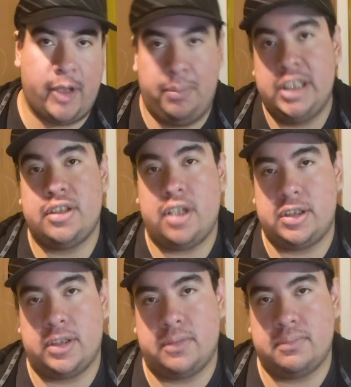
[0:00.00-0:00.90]
please talk
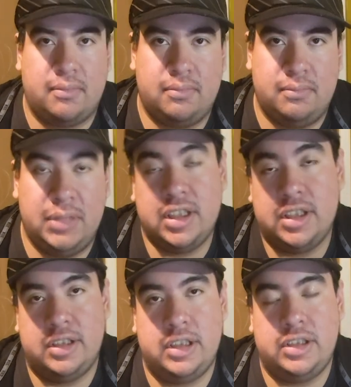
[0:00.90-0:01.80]
to them,
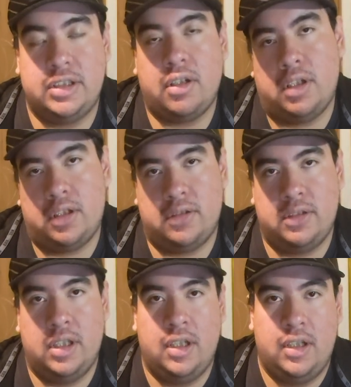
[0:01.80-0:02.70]
because you don't know
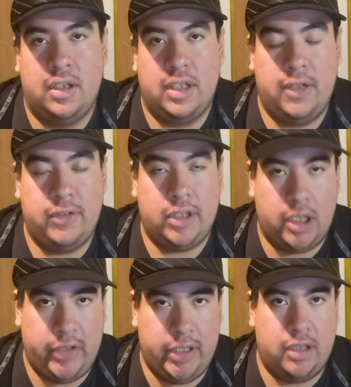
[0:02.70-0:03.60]
if they are
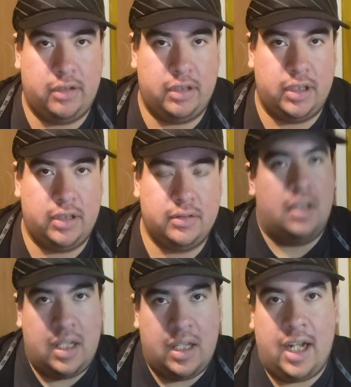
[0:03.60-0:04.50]
feeling lonely.
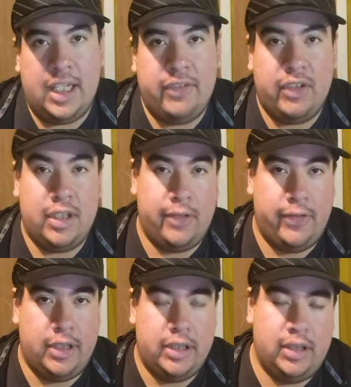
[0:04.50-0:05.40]
And even if
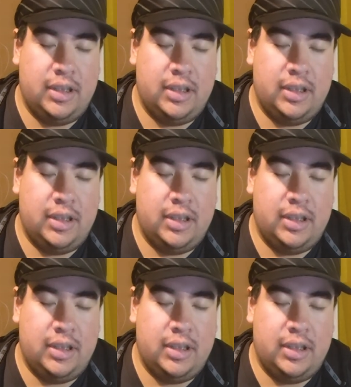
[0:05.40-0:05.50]
it